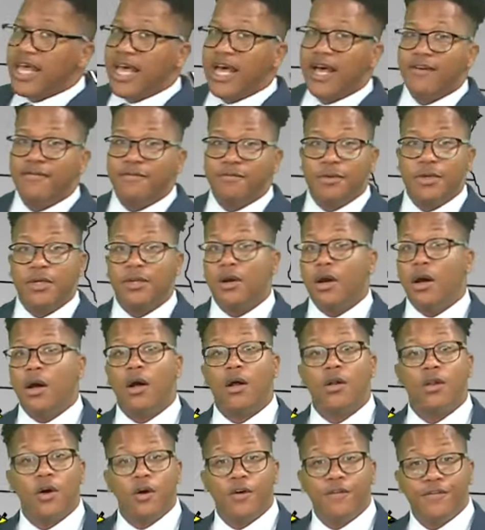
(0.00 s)
have been
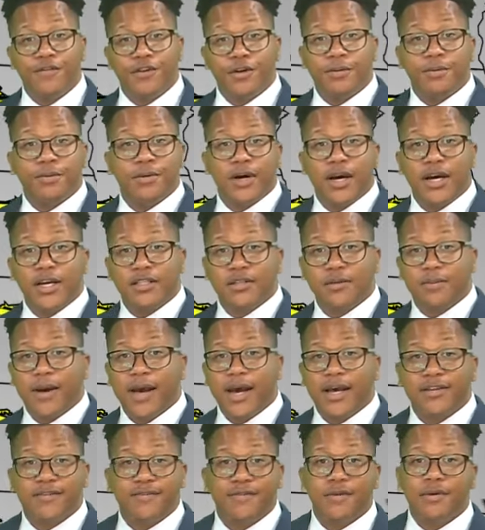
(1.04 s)
all over the place the
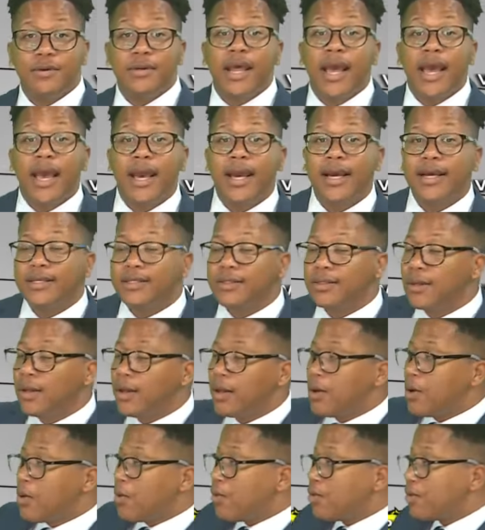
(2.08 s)
past few days.
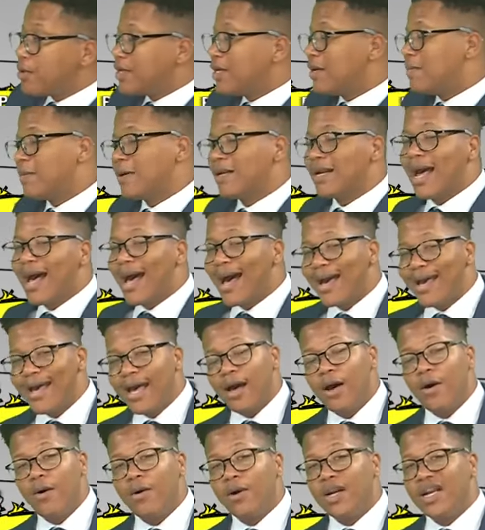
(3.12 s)
We'll keep an eye
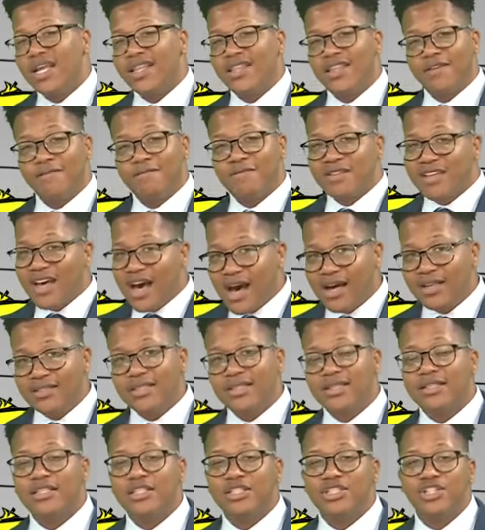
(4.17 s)
out on it. They've been
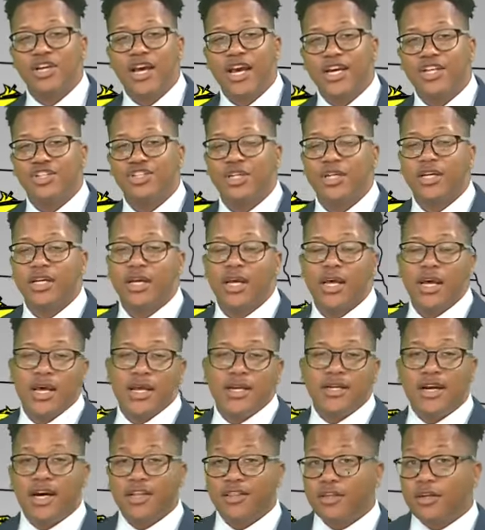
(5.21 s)
constantly changing.
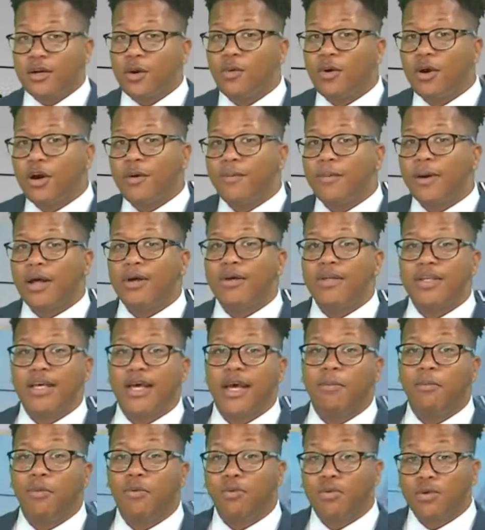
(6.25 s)
Nothing to worry about
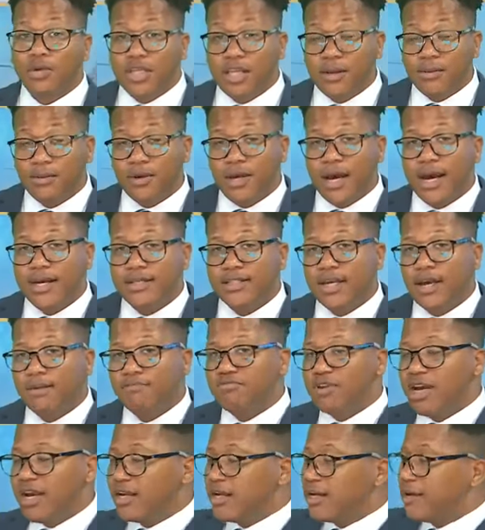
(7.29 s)
yet, but we'll keep you guys
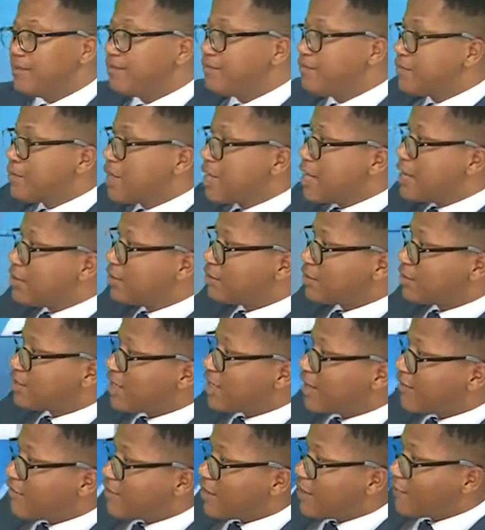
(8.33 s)
updated. Here's your
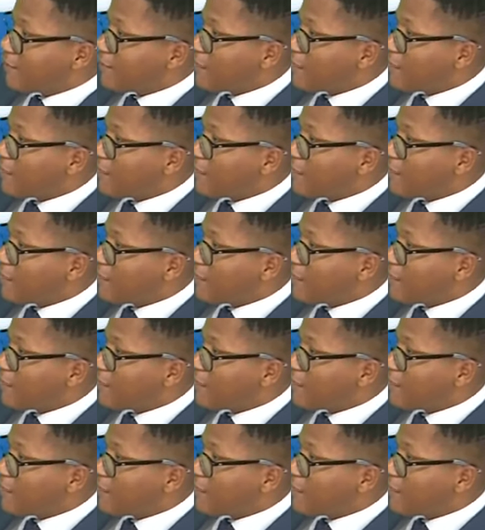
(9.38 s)
seven-day